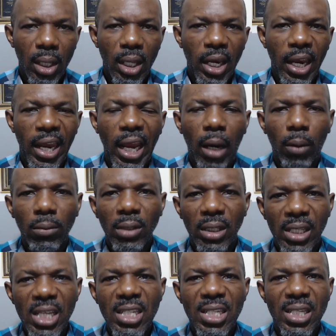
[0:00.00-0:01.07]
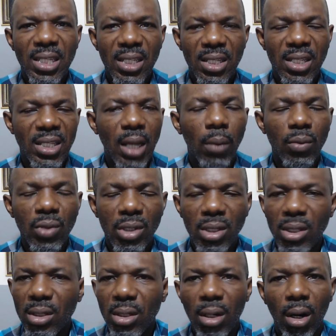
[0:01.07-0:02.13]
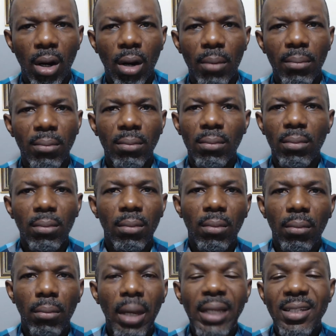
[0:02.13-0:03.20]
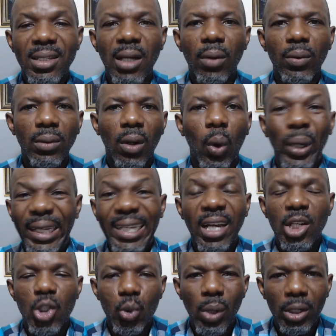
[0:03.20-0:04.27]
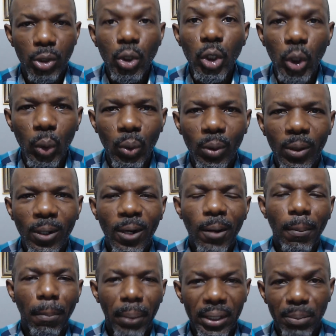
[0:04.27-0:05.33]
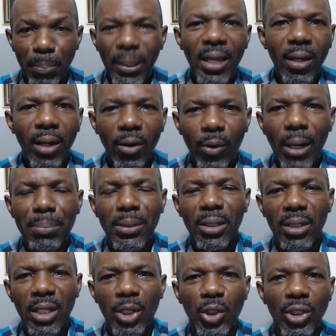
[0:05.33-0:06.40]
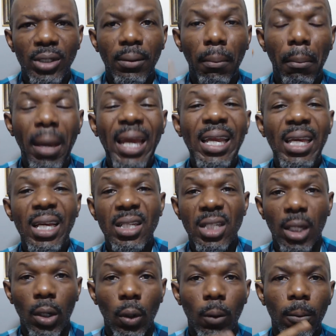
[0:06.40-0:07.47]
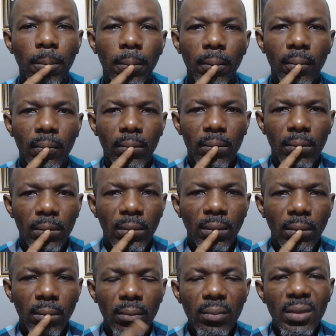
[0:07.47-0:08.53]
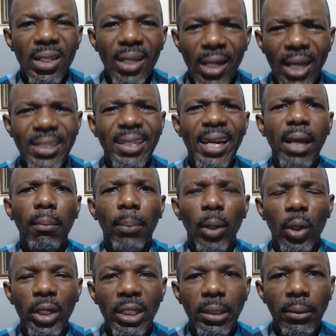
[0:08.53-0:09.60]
Now, this sounds may sound contextual to you, but pay rapt attention. Many years ago, as an employee